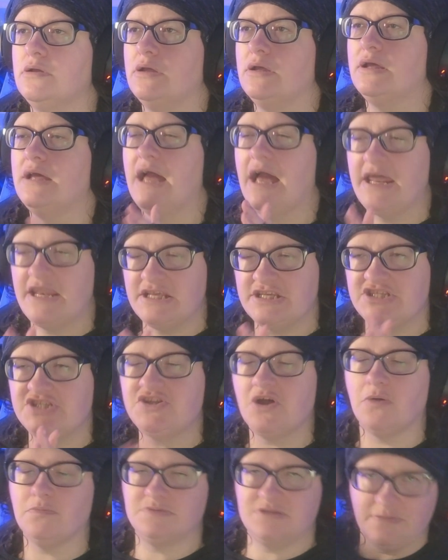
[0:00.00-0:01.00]
And it
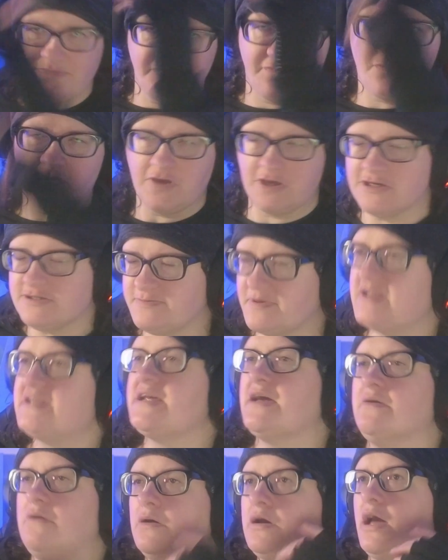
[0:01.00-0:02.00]
stops it before he goes back
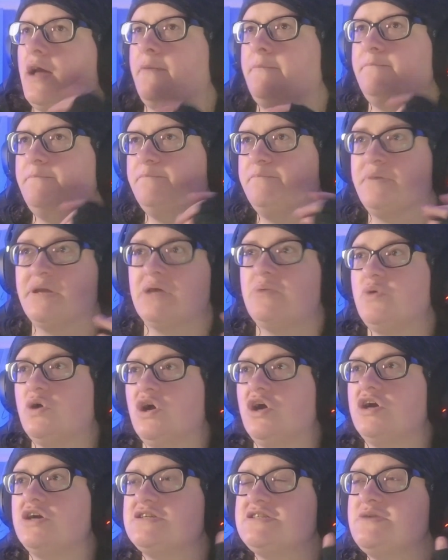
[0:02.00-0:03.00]
down. Okay. But it
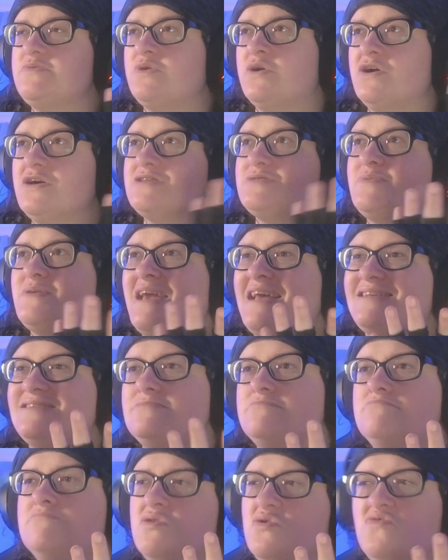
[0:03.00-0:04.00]
works. It works. We get
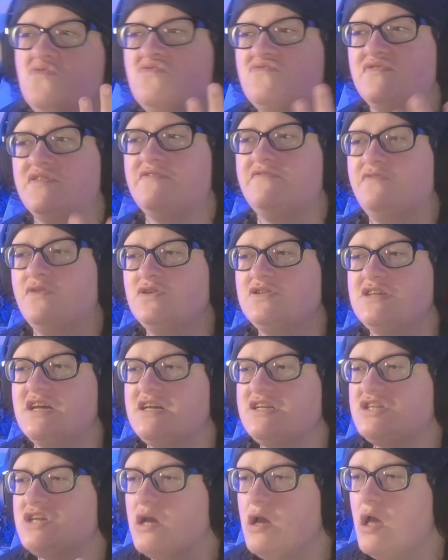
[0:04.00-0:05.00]
some moving
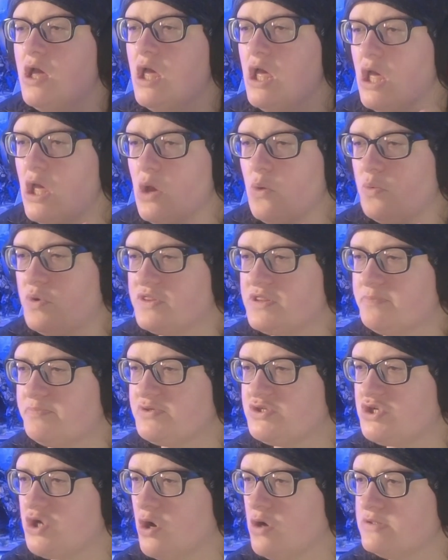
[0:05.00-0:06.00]
footage. With the
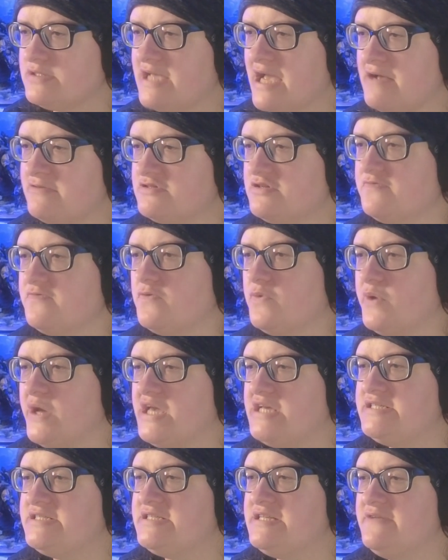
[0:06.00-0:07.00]
patrols out of the way,
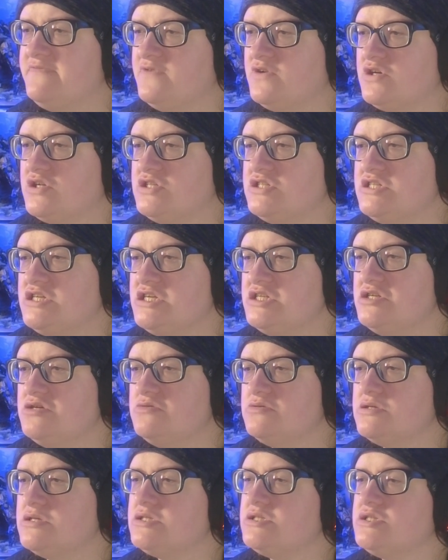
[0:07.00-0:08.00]
Stephen
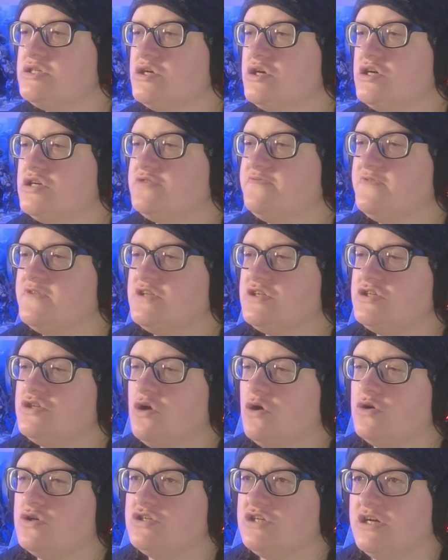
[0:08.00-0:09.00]
continues his search for the
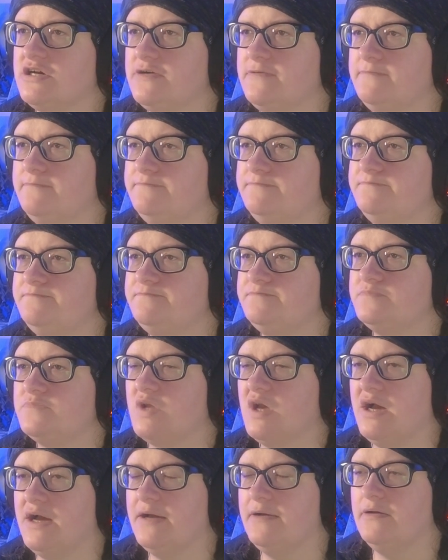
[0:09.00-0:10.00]
doctor.
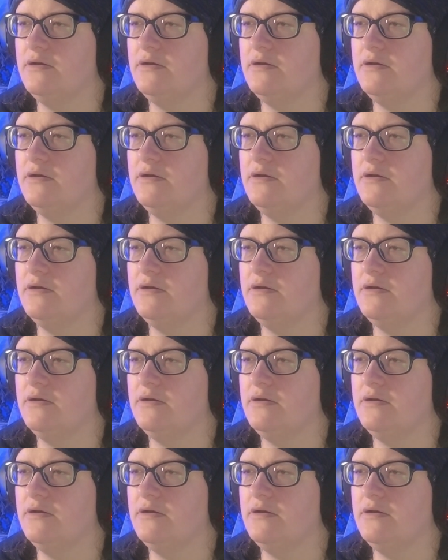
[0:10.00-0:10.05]
Okay.